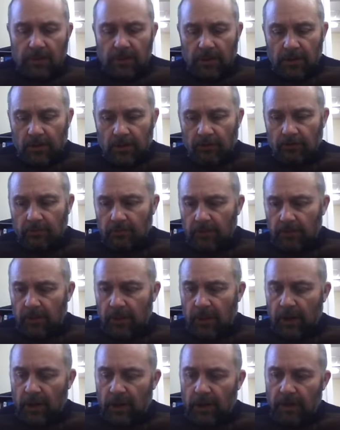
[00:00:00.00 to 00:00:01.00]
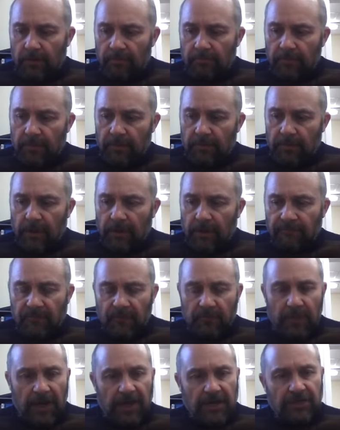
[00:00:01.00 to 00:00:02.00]
you know,
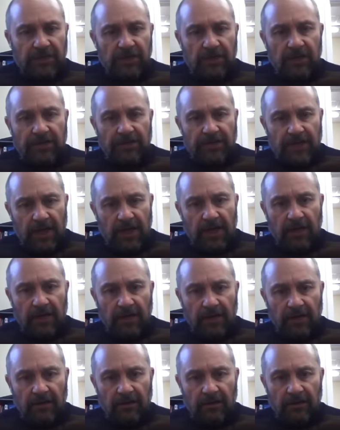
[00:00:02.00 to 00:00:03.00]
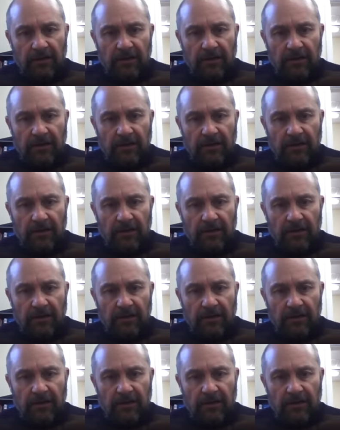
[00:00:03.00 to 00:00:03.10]
information is king.